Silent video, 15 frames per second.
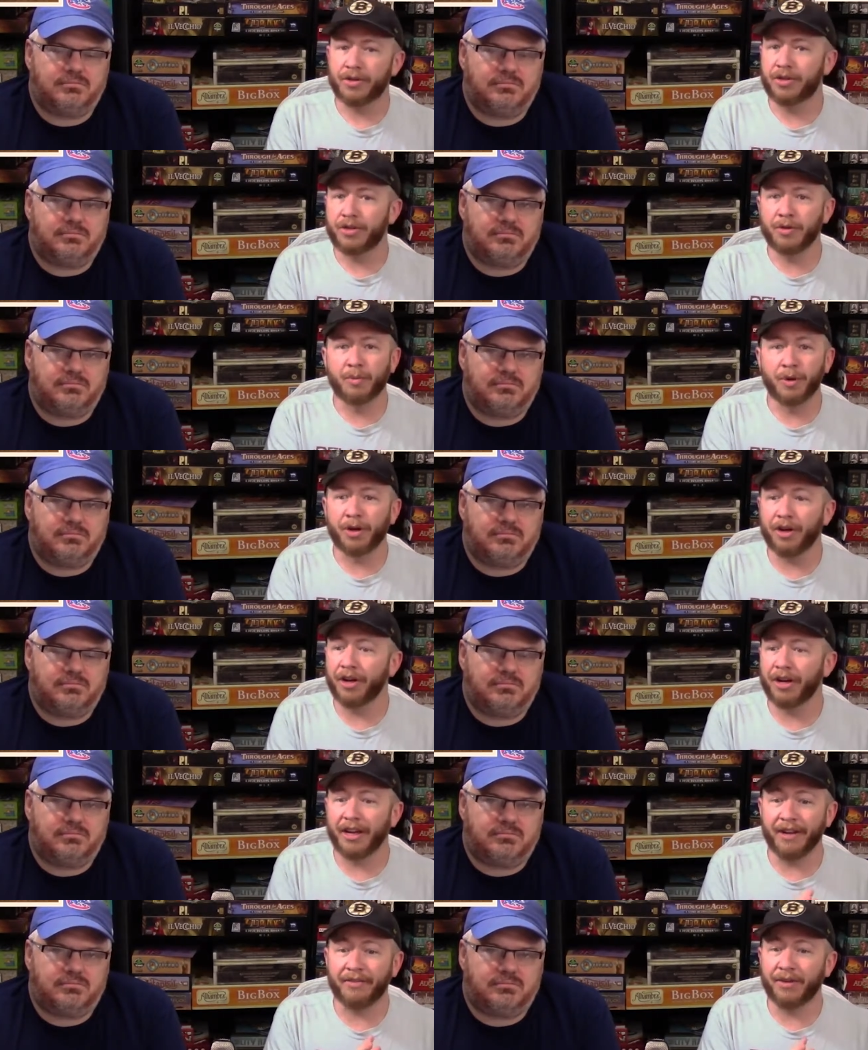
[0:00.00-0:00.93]
Speaker 1: They're super
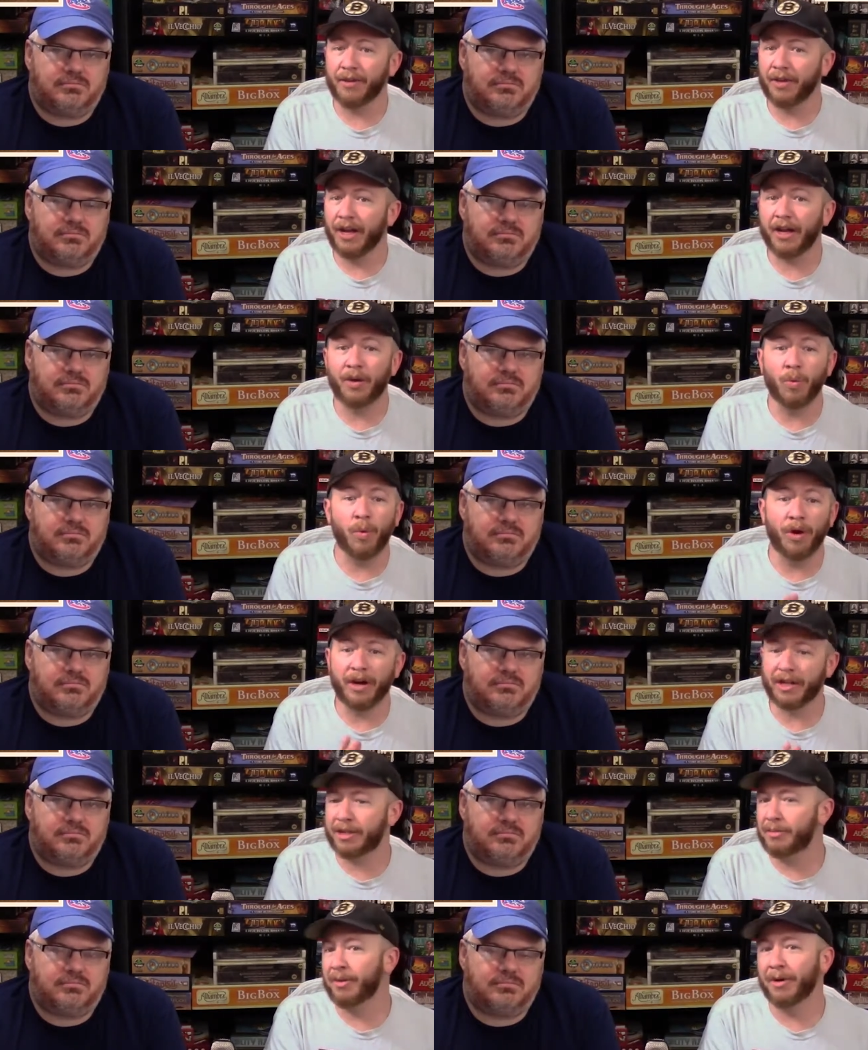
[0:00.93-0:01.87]
good. If you like
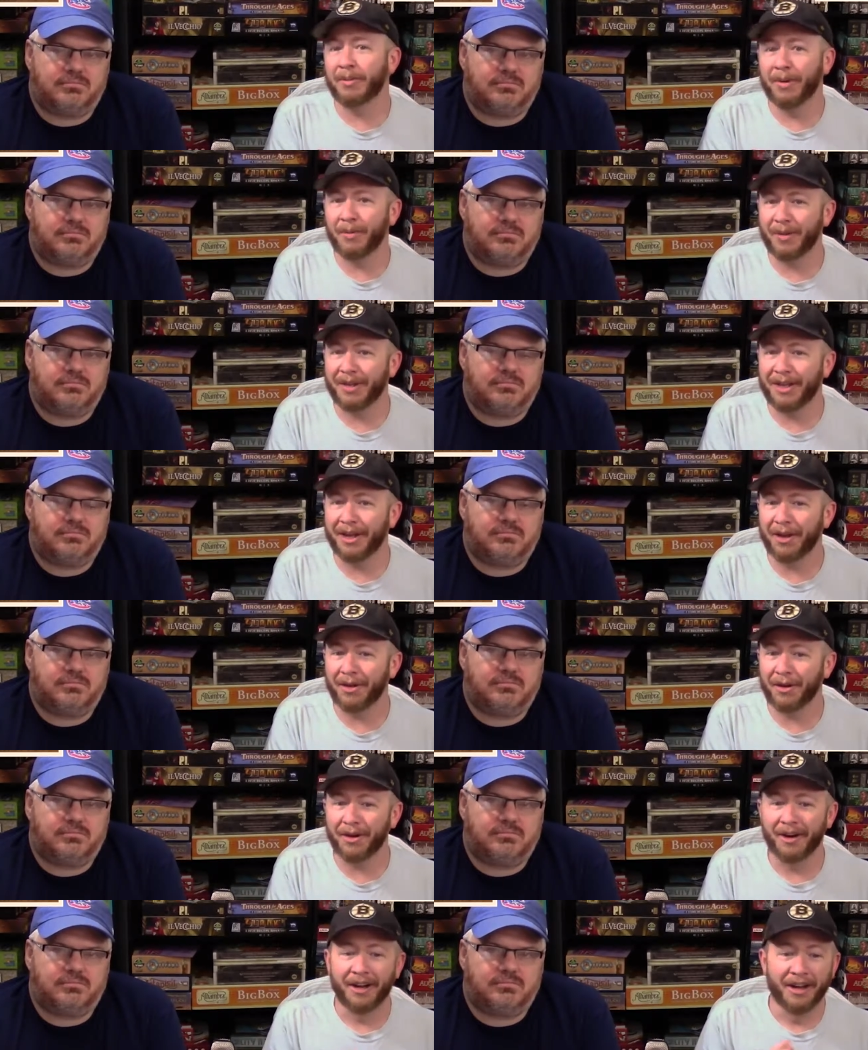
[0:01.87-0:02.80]
one, experiment with
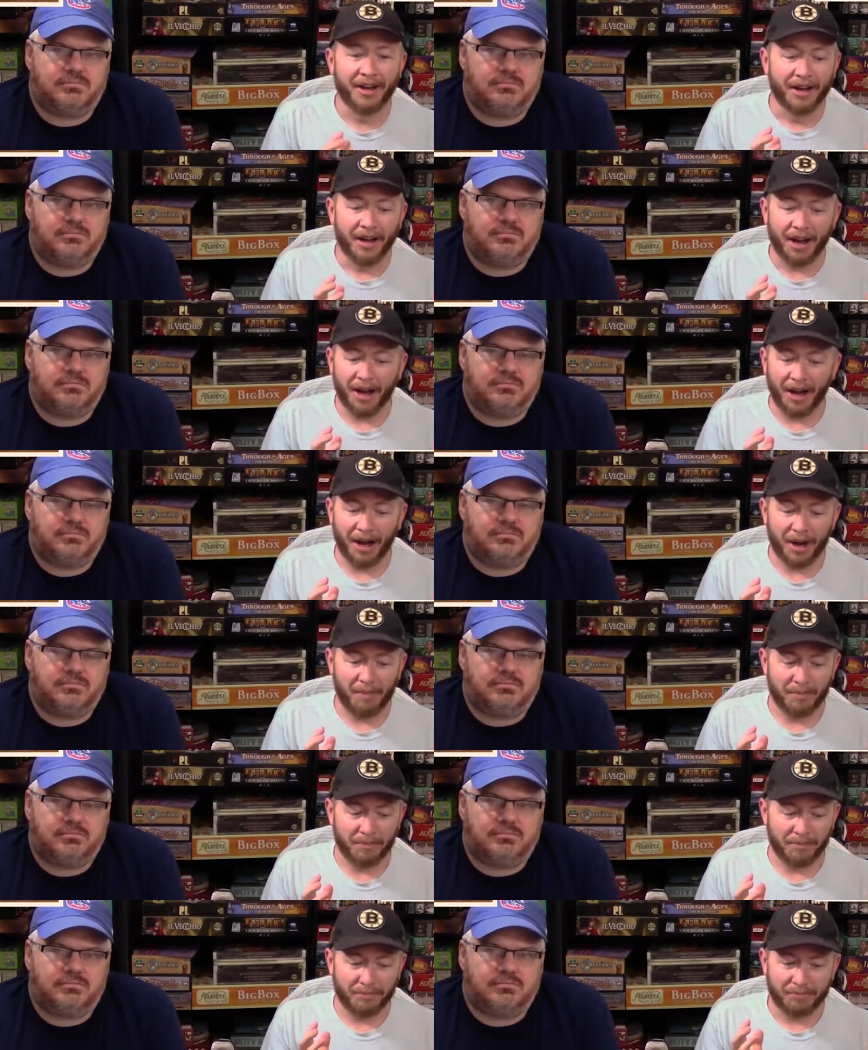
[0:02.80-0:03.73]
the other.
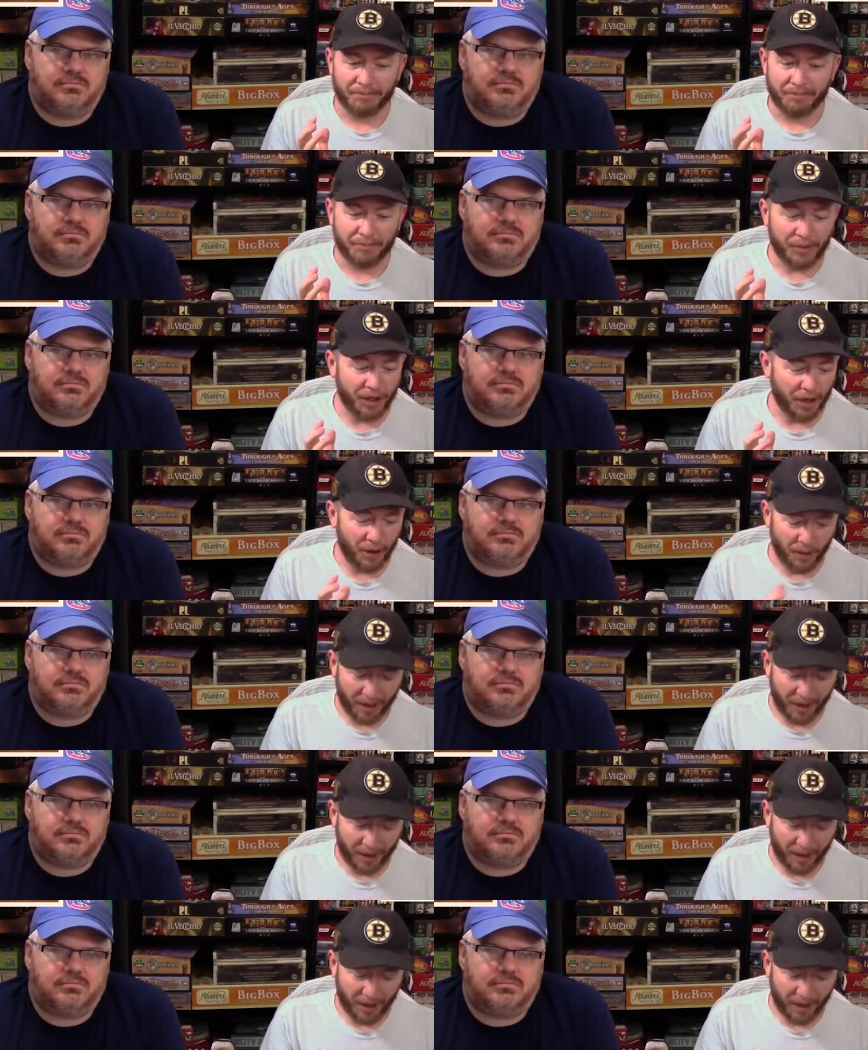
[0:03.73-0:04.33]
Um, you